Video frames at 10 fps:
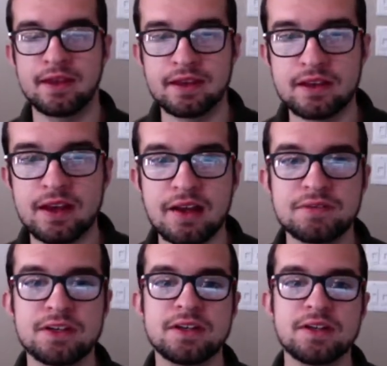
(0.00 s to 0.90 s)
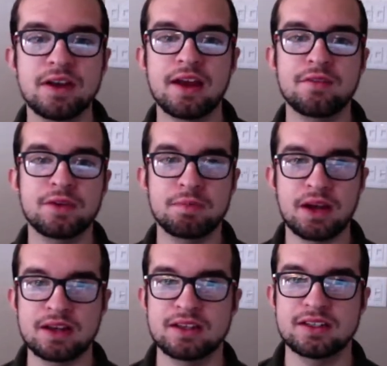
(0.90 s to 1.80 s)
Good afternoon,
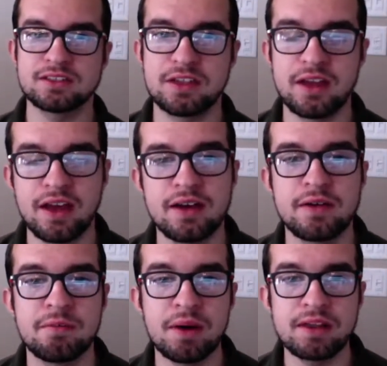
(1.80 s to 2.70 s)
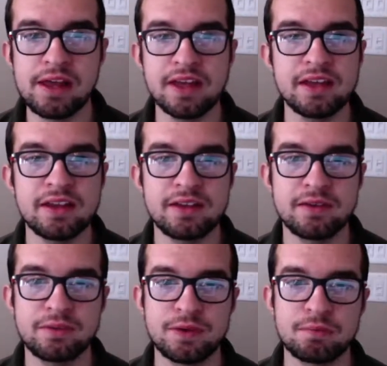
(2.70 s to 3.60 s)
everybody. It is Monday,
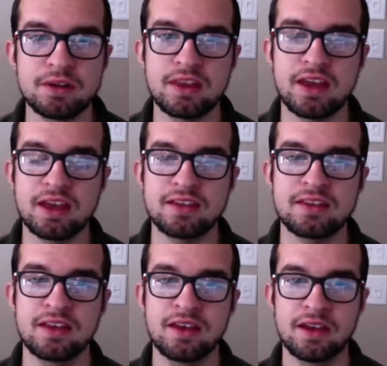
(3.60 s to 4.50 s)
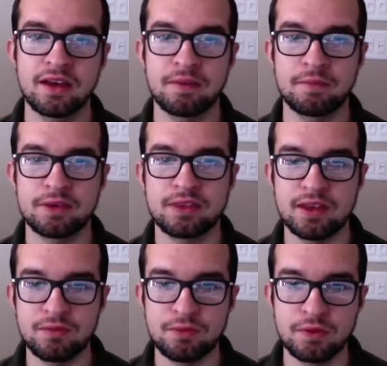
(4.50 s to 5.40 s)
November the 8th, and we're
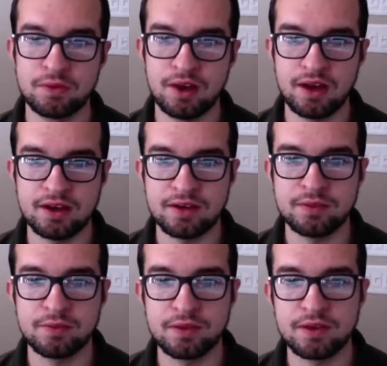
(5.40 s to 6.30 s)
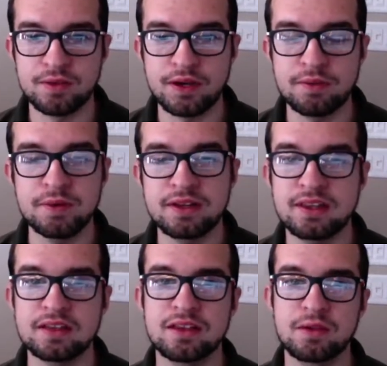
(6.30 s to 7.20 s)
thankful for the great week
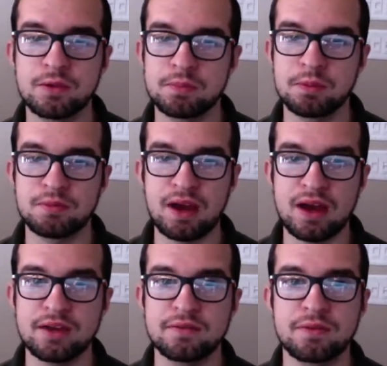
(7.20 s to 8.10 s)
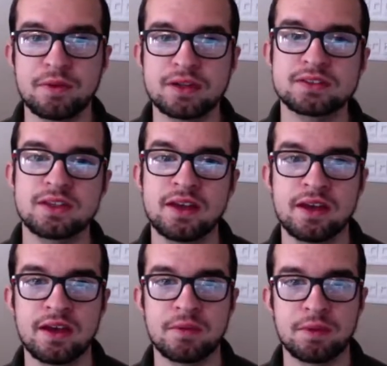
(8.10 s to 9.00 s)
that the Lord provided for us.
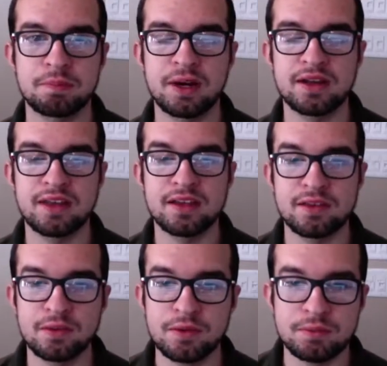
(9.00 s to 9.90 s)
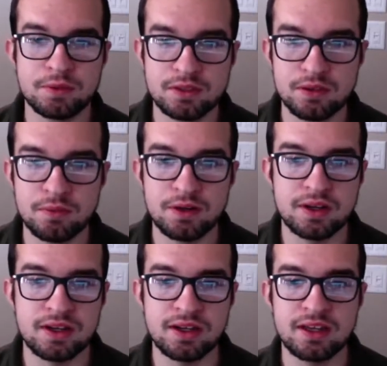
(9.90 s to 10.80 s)
And we're praying that the Lord will do a
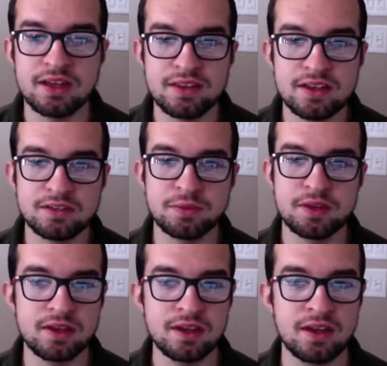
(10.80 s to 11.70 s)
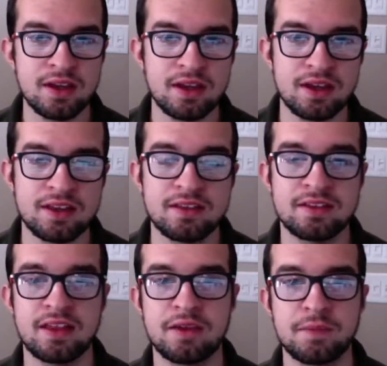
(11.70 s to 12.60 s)
work again this week and
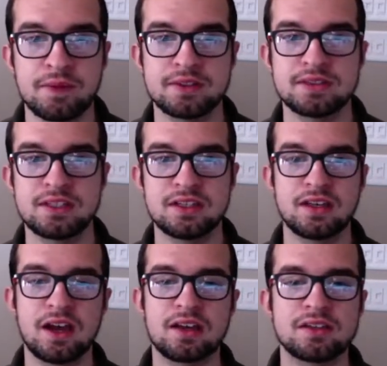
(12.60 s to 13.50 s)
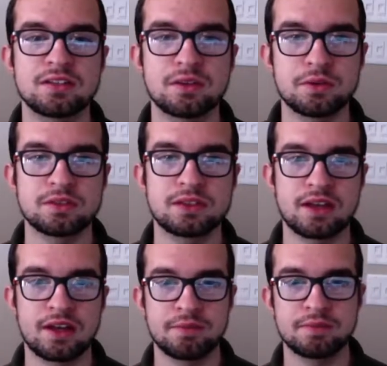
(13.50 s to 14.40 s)
that we would see souls to
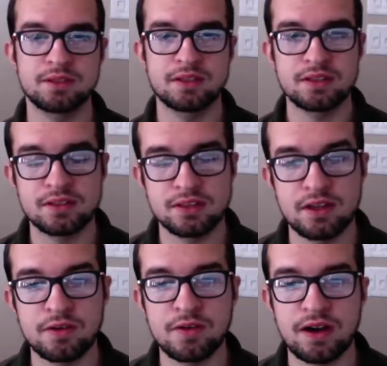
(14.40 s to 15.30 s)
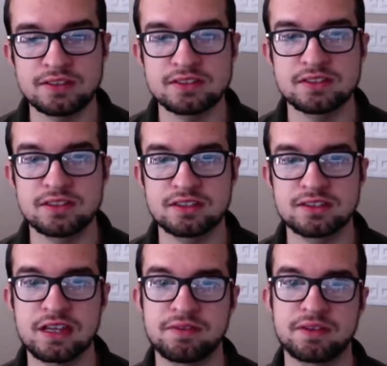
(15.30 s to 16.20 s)
come to know Christ as their
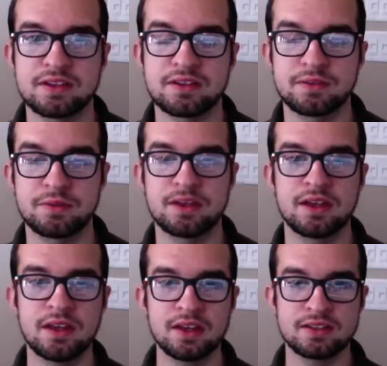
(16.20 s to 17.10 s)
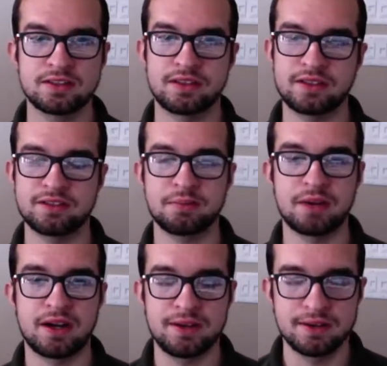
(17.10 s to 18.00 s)
Savior this week. So let's
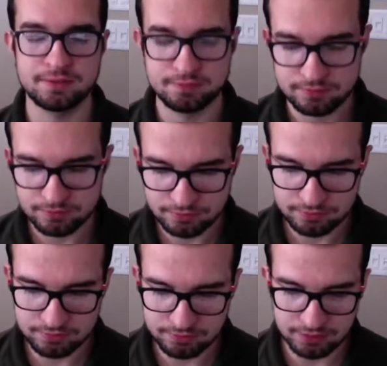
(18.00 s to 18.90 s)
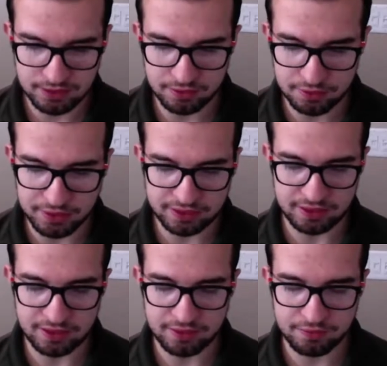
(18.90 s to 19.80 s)
pray. Dear Lord, I
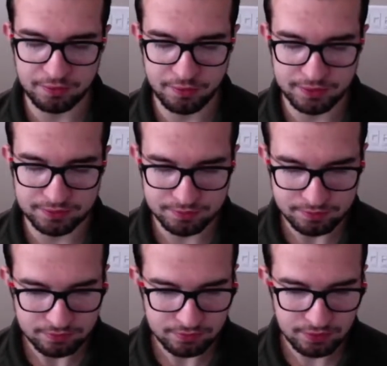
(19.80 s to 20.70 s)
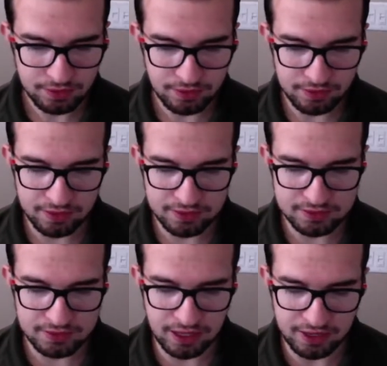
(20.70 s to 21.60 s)
thank you for
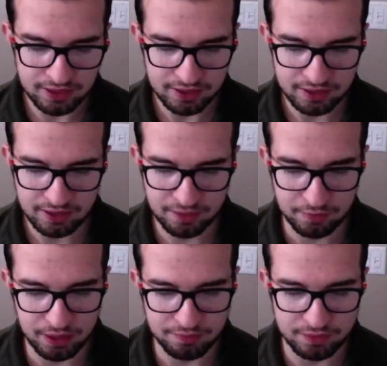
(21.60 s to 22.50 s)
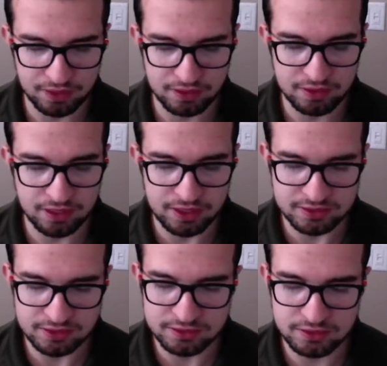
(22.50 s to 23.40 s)
this day and that we have another day
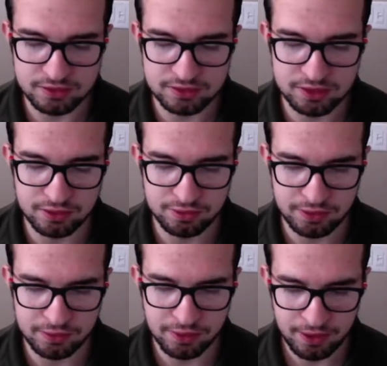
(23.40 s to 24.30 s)
just to serve you